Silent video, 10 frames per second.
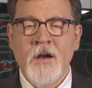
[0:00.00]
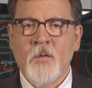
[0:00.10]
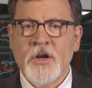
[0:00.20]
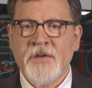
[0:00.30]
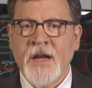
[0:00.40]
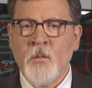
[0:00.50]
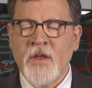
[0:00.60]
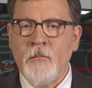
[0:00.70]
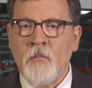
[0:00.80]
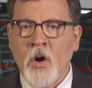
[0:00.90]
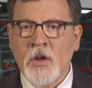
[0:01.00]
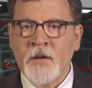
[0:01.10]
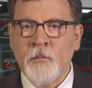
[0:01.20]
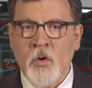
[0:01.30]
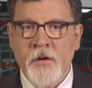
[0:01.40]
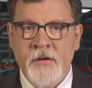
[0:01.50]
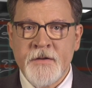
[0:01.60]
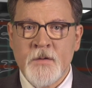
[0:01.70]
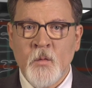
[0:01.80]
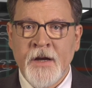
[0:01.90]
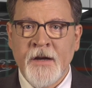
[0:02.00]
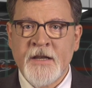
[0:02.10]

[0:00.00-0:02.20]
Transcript: were training with mortars when an